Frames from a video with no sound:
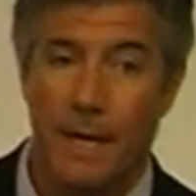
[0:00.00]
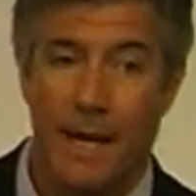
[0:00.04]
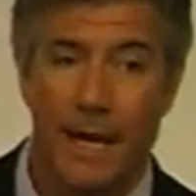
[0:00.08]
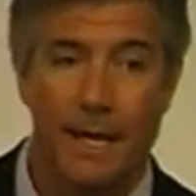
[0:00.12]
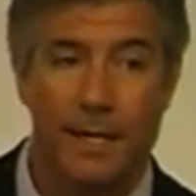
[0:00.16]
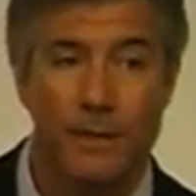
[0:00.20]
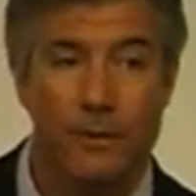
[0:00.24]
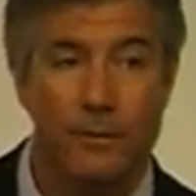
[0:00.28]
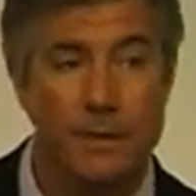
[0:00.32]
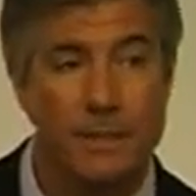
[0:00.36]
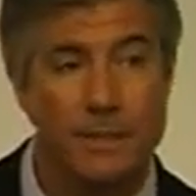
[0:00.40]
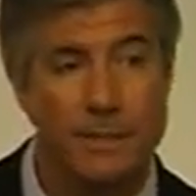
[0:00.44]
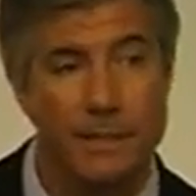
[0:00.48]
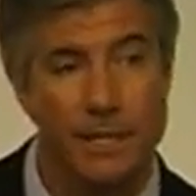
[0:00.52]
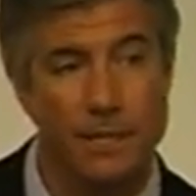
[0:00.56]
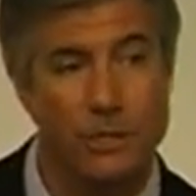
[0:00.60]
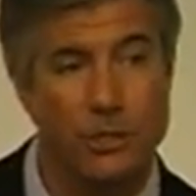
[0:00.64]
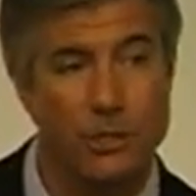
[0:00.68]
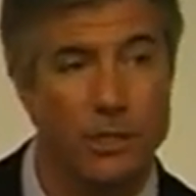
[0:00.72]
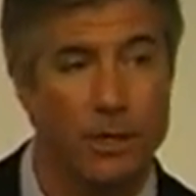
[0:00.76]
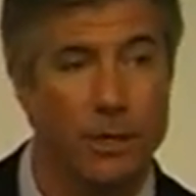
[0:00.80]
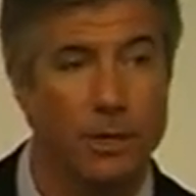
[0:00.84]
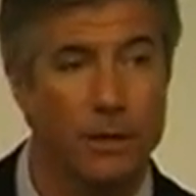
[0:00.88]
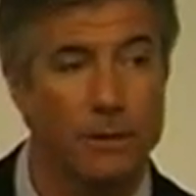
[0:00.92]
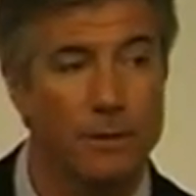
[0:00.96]
And in this, I
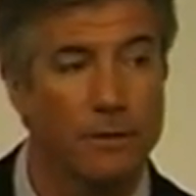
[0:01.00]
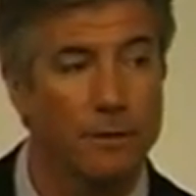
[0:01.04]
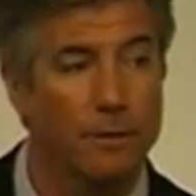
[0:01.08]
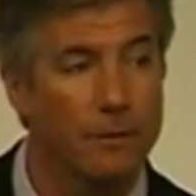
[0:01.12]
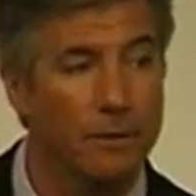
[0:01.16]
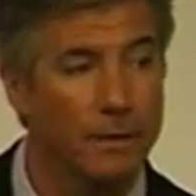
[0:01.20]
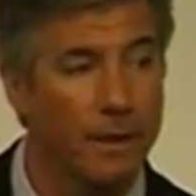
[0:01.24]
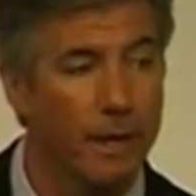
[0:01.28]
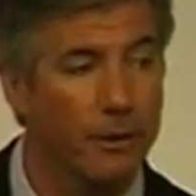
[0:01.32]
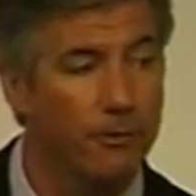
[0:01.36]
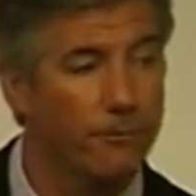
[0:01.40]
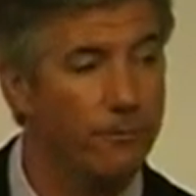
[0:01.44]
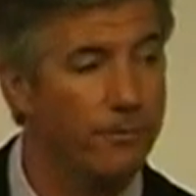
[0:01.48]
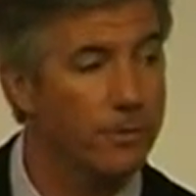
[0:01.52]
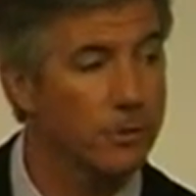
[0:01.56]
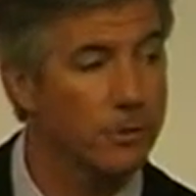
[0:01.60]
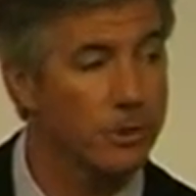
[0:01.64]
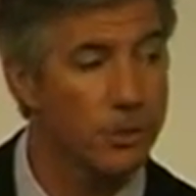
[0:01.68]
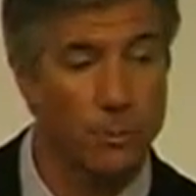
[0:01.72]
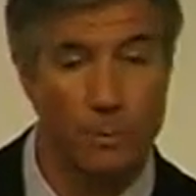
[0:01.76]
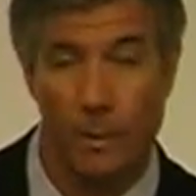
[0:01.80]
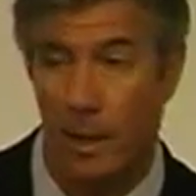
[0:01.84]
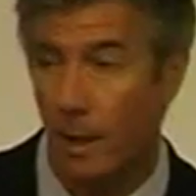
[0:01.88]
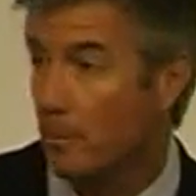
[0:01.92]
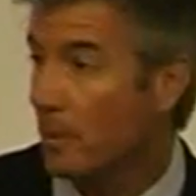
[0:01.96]
shared a lot of
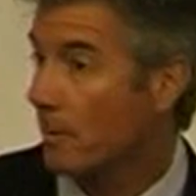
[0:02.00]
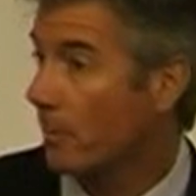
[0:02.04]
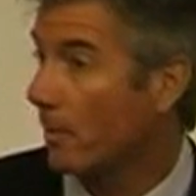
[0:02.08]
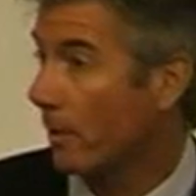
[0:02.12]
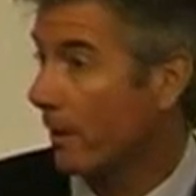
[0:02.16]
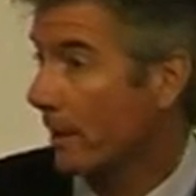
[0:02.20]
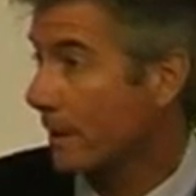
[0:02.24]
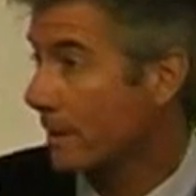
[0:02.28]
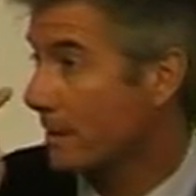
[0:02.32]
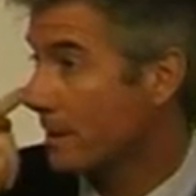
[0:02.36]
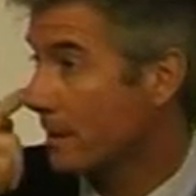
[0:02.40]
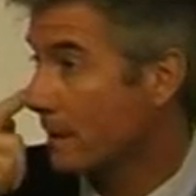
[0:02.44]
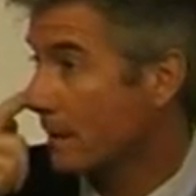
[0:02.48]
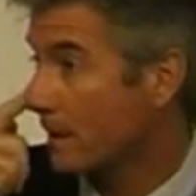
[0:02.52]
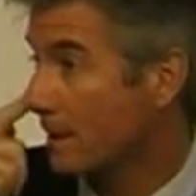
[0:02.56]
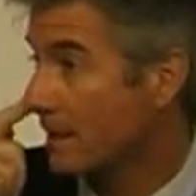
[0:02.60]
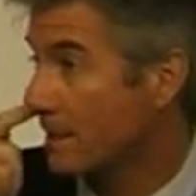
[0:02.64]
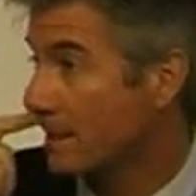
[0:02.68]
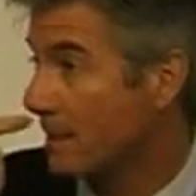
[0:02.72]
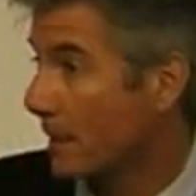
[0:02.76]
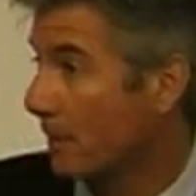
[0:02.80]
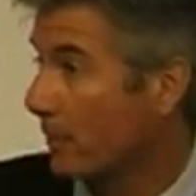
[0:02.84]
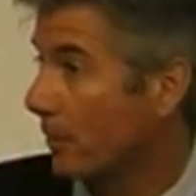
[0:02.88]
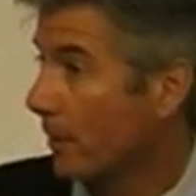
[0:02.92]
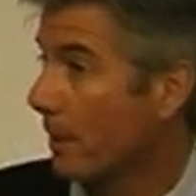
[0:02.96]
fears around memorials that
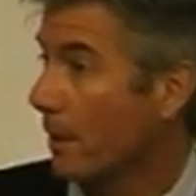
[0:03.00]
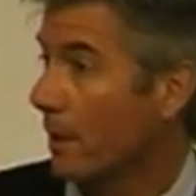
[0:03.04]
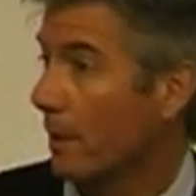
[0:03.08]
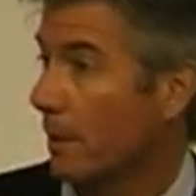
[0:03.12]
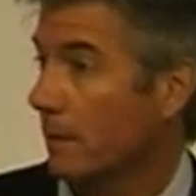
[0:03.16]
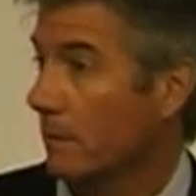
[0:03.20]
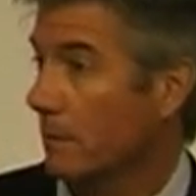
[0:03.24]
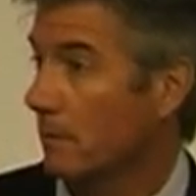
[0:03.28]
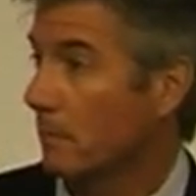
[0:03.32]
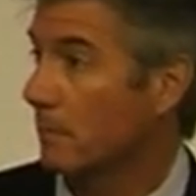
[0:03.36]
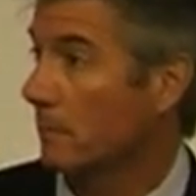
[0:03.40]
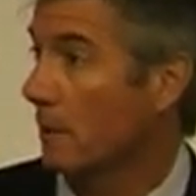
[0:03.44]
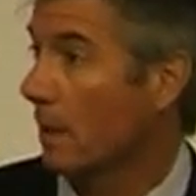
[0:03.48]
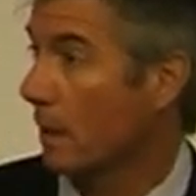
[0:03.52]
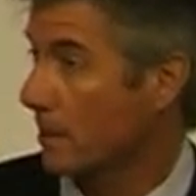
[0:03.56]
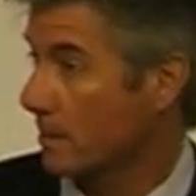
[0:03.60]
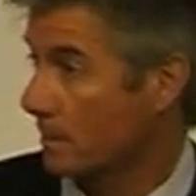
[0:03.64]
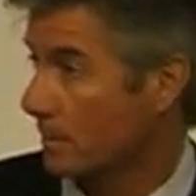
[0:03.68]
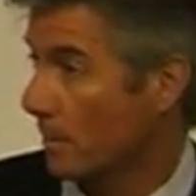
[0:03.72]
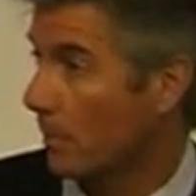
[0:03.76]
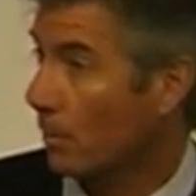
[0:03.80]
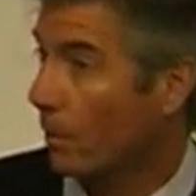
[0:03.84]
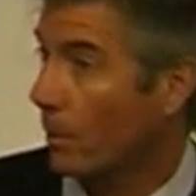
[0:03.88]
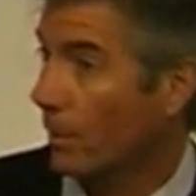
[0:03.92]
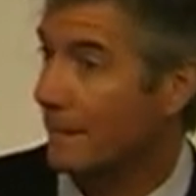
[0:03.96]
contemporary
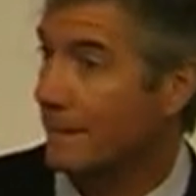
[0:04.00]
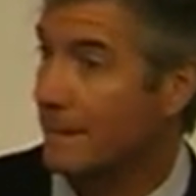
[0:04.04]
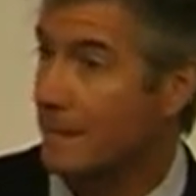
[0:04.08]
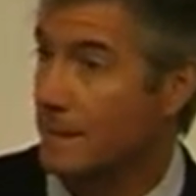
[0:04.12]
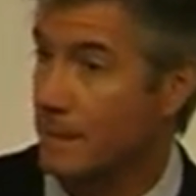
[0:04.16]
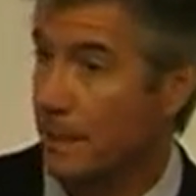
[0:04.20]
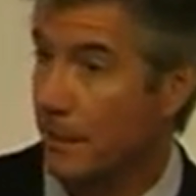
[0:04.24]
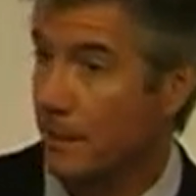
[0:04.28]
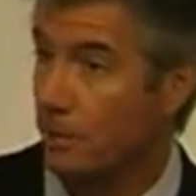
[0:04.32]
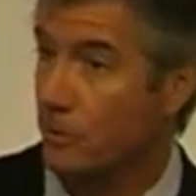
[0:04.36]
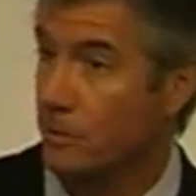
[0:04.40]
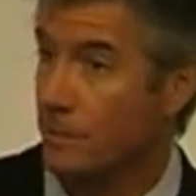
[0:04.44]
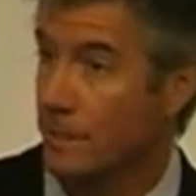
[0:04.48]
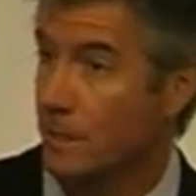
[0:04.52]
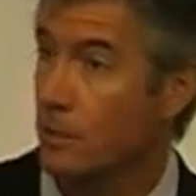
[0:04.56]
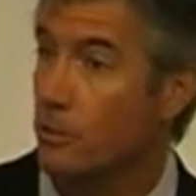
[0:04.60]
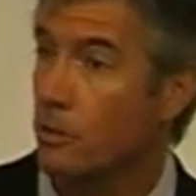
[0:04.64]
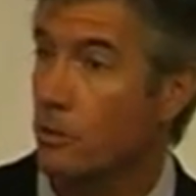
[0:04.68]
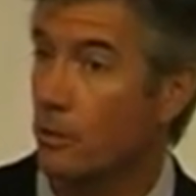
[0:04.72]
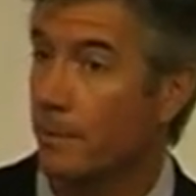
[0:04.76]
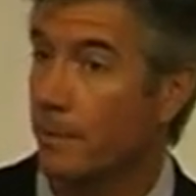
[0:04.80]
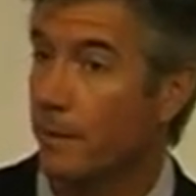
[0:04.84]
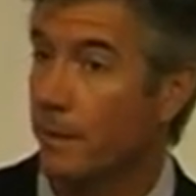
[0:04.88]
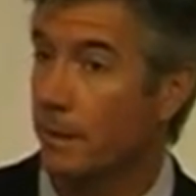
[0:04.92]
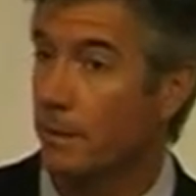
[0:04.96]
Holocaust memorial designers in
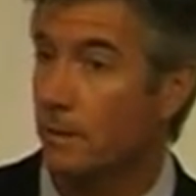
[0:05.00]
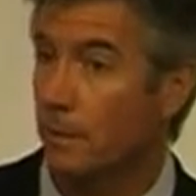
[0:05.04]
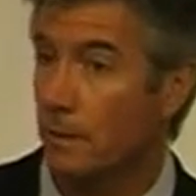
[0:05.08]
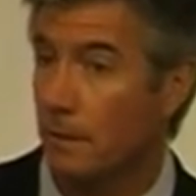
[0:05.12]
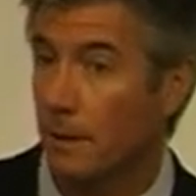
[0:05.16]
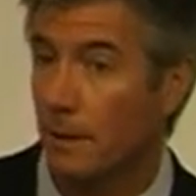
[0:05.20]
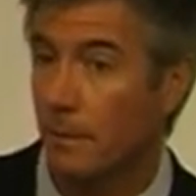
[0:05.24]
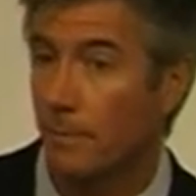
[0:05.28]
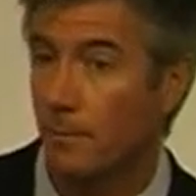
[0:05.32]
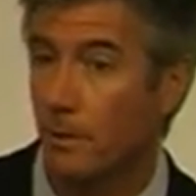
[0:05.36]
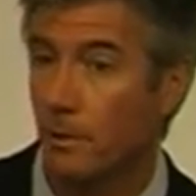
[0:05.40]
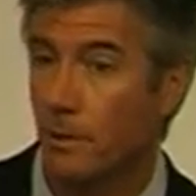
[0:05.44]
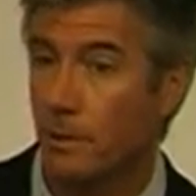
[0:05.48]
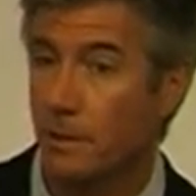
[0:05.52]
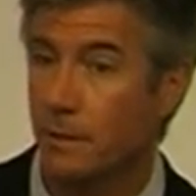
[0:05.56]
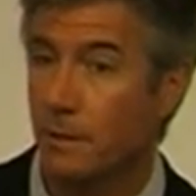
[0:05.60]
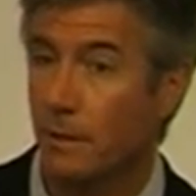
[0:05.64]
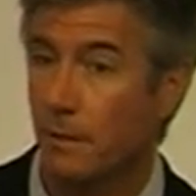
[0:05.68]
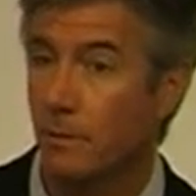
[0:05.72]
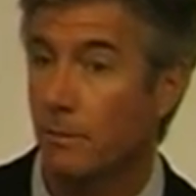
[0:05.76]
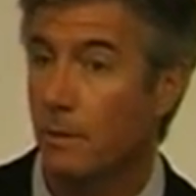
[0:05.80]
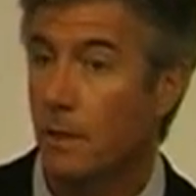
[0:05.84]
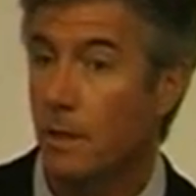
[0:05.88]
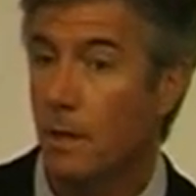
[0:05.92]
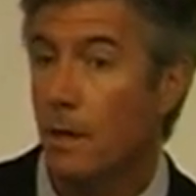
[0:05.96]
Germany um,
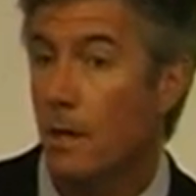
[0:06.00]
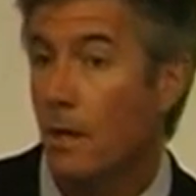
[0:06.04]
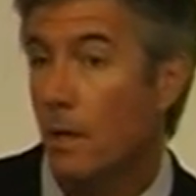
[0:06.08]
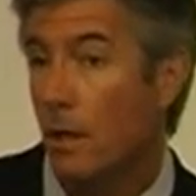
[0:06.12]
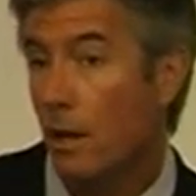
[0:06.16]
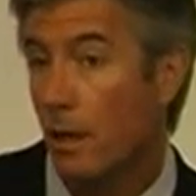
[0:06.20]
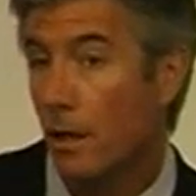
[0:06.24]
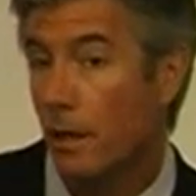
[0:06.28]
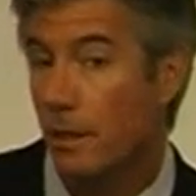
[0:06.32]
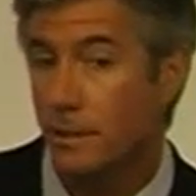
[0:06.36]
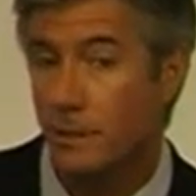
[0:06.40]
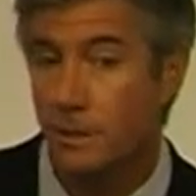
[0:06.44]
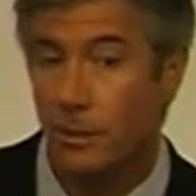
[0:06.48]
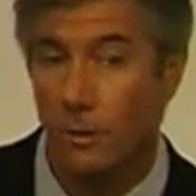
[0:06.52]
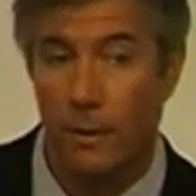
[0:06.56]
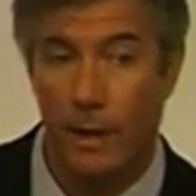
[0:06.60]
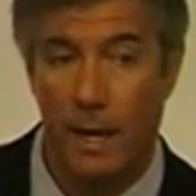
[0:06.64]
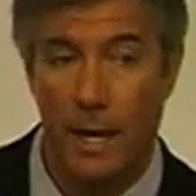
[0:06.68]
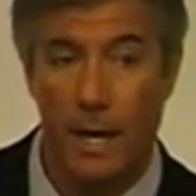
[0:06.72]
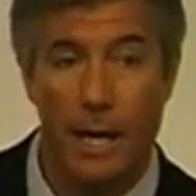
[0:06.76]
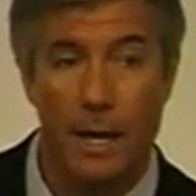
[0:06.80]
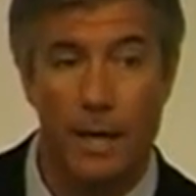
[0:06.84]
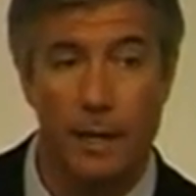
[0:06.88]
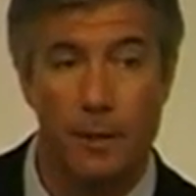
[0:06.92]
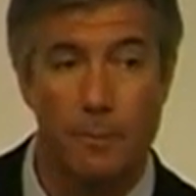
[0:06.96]
also, also
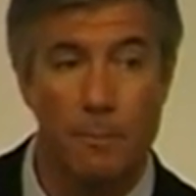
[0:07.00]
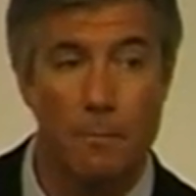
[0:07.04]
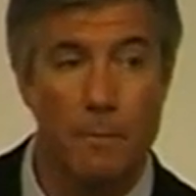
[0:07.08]
had.